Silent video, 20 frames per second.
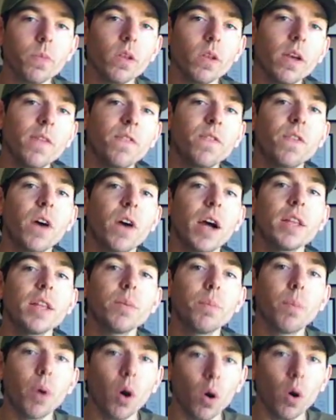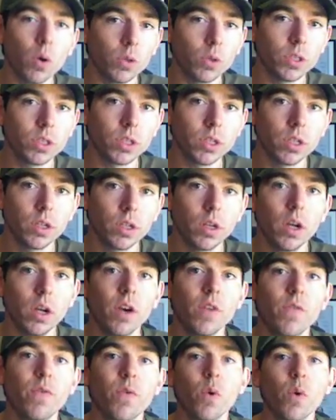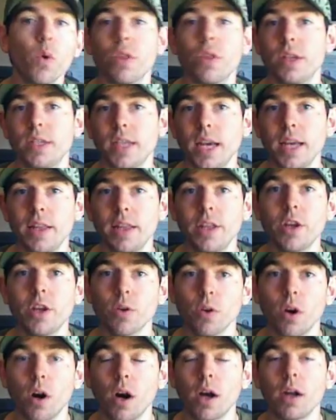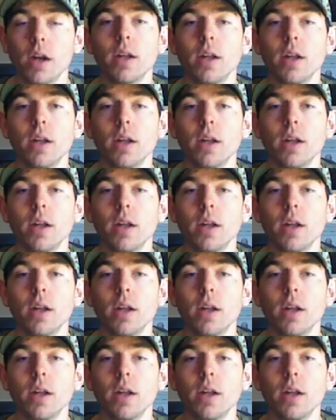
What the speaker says: and find the post for the day that you're on.